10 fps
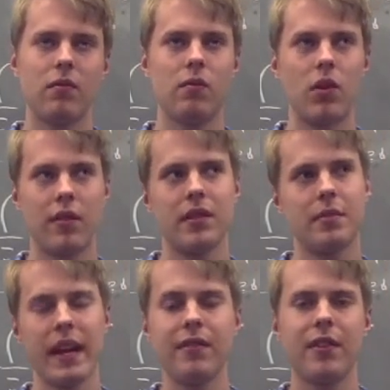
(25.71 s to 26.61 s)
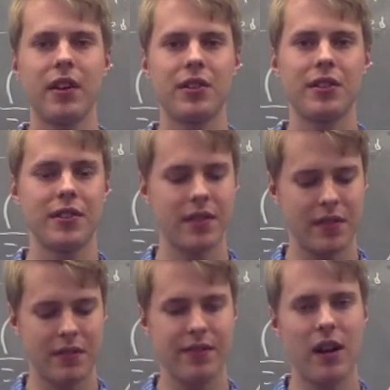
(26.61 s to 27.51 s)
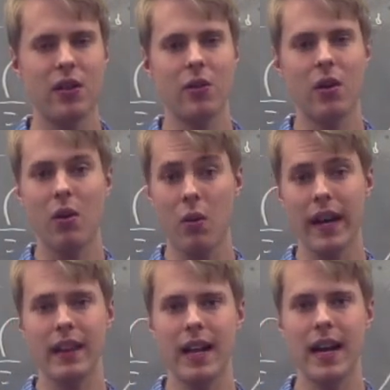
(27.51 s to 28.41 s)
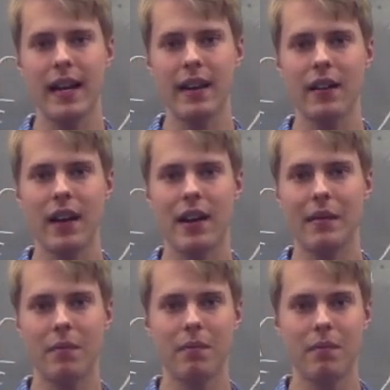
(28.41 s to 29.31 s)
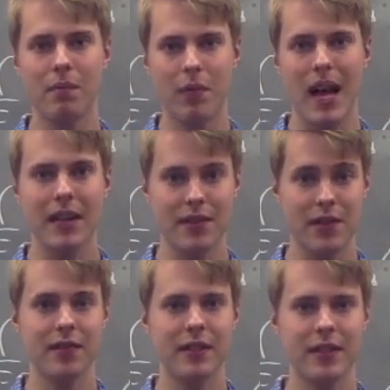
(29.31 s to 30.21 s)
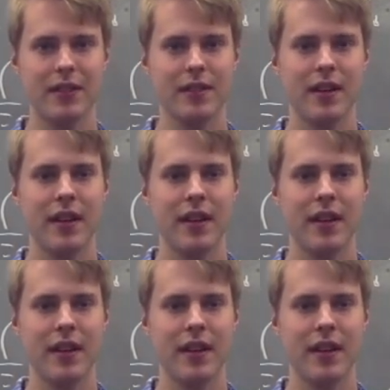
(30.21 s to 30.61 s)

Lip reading: one of its main functions is to follow a white line on a black surface.